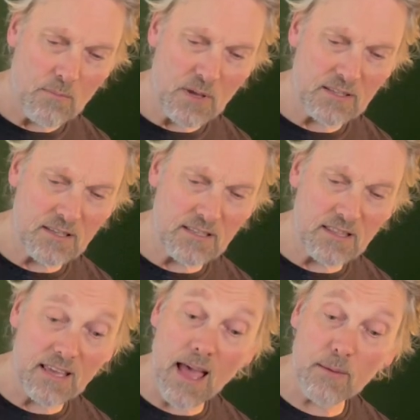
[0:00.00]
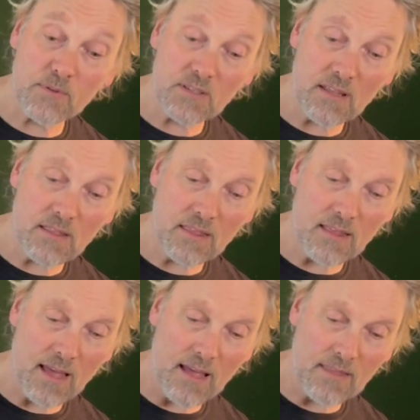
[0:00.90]
Mixes in the absinthe
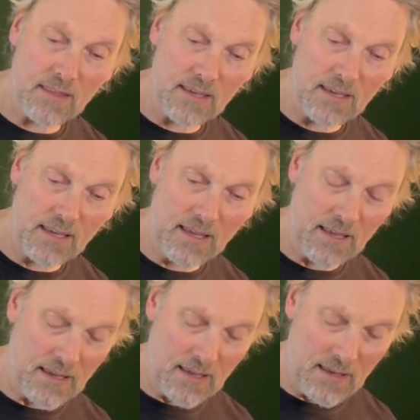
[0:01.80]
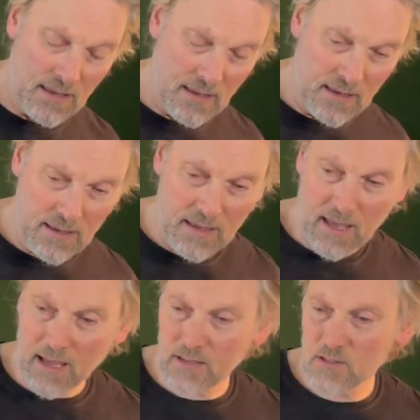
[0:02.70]
and the
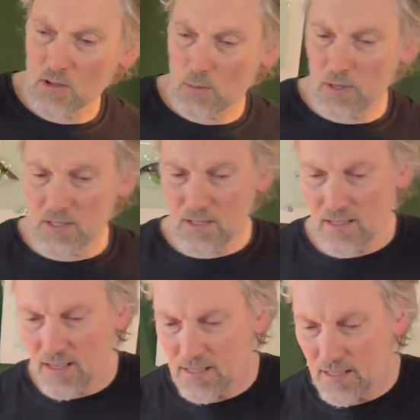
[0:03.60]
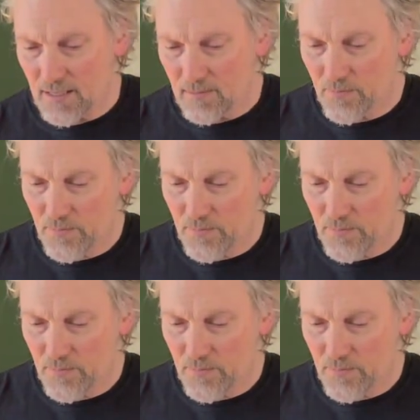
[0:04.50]
Angostura bitters nicely.